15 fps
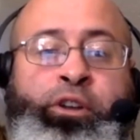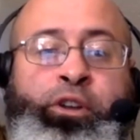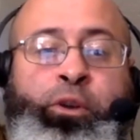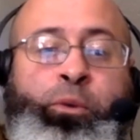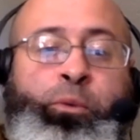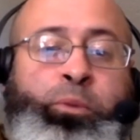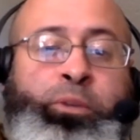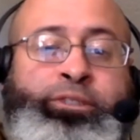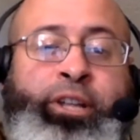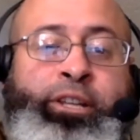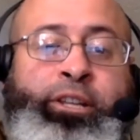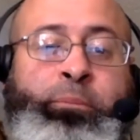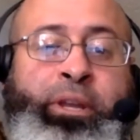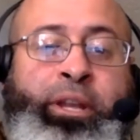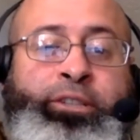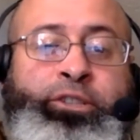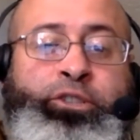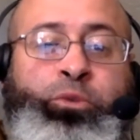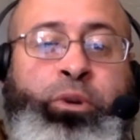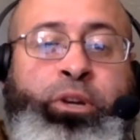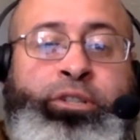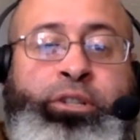you know, what it's like to be in that
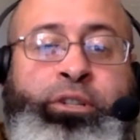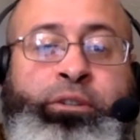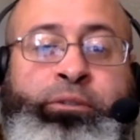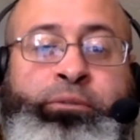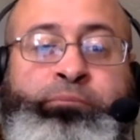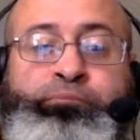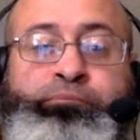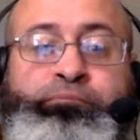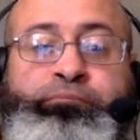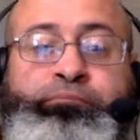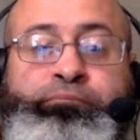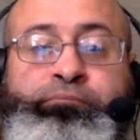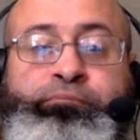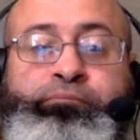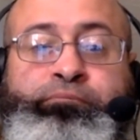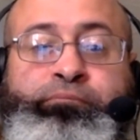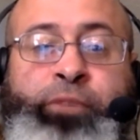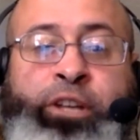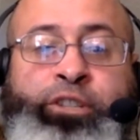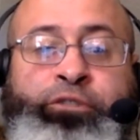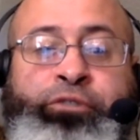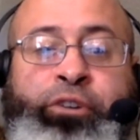situation
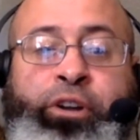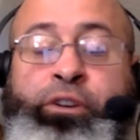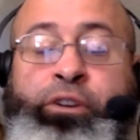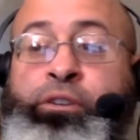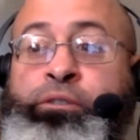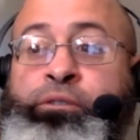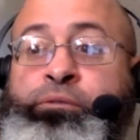as a fighter?